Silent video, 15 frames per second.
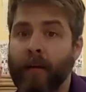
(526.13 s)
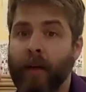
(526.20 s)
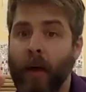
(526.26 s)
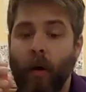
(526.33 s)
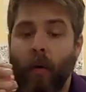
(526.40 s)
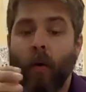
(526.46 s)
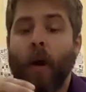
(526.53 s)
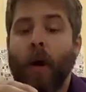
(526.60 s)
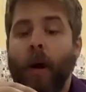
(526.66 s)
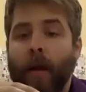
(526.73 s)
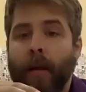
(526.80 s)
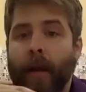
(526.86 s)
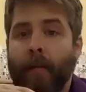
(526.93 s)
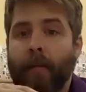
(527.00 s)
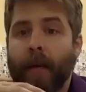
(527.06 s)
So
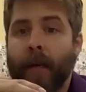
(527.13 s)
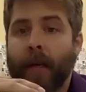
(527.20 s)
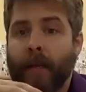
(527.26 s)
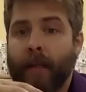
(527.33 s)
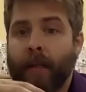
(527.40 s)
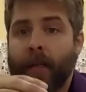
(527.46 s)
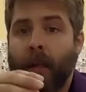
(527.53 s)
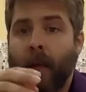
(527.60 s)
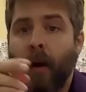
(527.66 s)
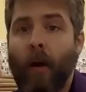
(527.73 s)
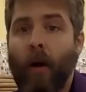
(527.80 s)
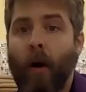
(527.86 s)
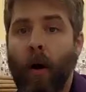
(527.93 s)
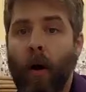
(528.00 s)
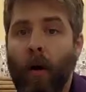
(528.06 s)
that means
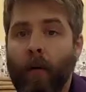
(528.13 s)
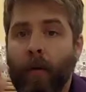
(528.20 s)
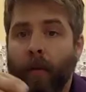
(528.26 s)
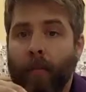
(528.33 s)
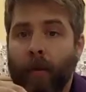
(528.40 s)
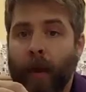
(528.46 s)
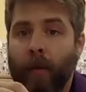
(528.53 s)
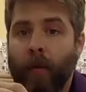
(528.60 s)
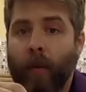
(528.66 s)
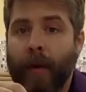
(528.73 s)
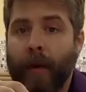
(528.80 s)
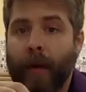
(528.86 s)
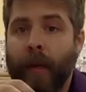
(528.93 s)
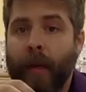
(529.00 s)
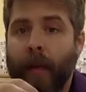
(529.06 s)
all the blood
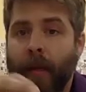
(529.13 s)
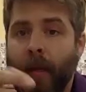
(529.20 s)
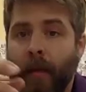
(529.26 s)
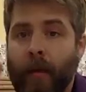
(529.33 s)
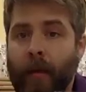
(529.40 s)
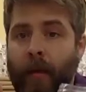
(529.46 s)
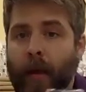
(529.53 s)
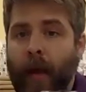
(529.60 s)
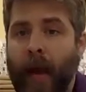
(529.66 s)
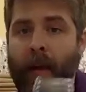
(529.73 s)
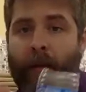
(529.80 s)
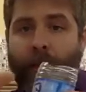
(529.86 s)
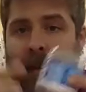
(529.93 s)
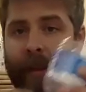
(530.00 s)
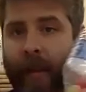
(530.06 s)
went in,
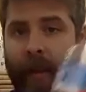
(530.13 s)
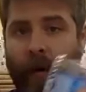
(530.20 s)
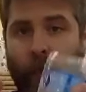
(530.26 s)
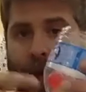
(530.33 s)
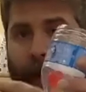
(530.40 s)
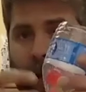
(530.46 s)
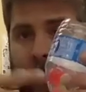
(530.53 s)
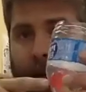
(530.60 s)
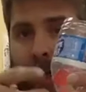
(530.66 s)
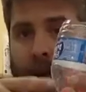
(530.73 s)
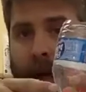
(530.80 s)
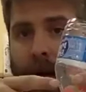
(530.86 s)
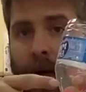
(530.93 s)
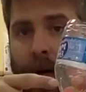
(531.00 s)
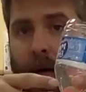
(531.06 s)
everything went in
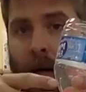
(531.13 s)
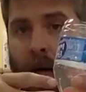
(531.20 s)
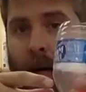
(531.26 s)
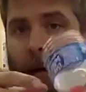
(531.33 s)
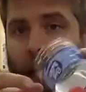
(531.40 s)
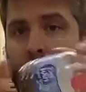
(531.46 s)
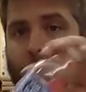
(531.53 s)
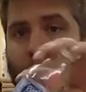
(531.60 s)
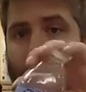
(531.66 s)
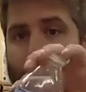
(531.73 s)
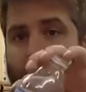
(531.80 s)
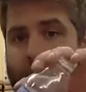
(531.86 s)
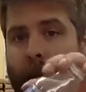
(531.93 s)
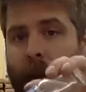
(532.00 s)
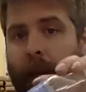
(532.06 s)
here,
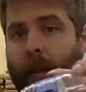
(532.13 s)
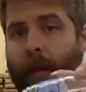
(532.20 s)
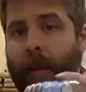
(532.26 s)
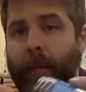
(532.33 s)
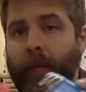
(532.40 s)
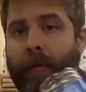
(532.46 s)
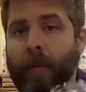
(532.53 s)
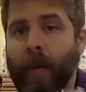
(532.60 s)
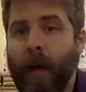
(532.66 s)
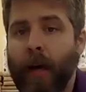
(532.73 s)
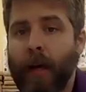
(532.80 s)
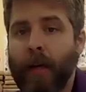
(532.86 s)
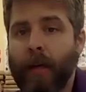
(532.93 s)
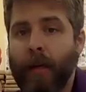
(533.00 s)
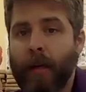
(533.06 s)
but the
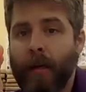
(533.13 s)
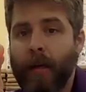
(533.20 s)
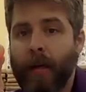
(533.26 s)
blood